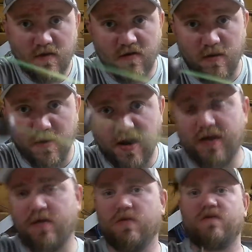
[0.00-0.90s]
Chubby
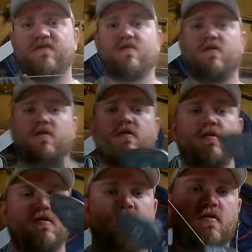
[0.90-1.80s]
Outdoors.
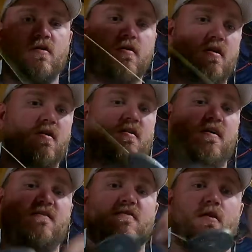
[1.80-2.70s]
That
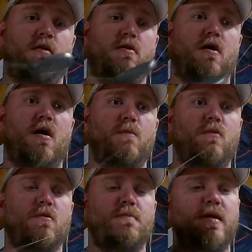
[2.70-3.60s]
takes a lot
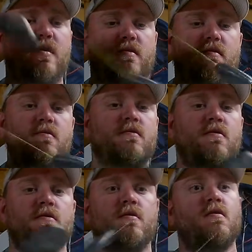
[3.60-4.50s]
more beating
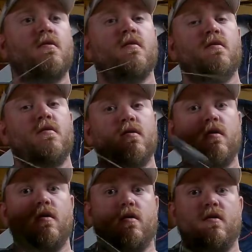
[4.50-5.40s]

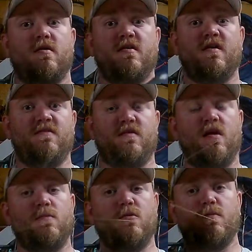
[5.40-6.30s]
and it takes a
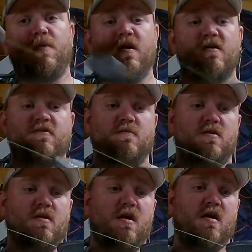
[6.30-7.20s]
lot more
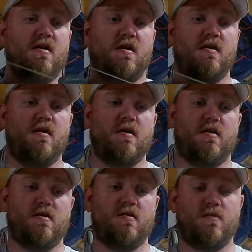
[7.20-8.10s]
punishment out of that knot.
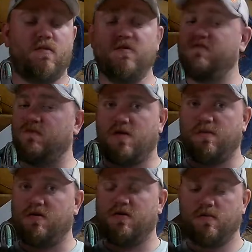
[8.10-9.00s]
Which the
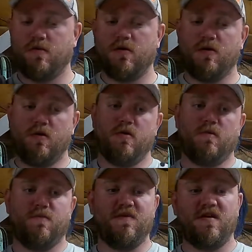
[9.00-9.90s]
rubber
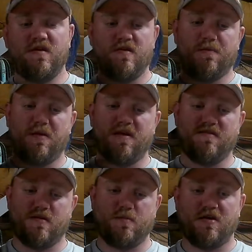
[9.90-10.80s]
bead and the
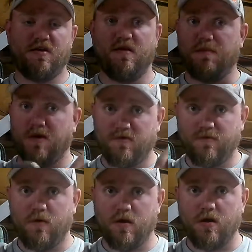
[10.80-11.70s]
plastic bead, they both
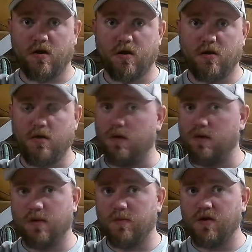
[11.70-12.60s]
work. Don't
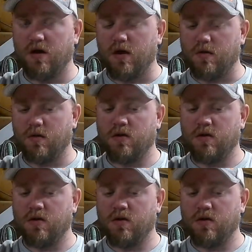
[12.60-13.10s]
get me wrong.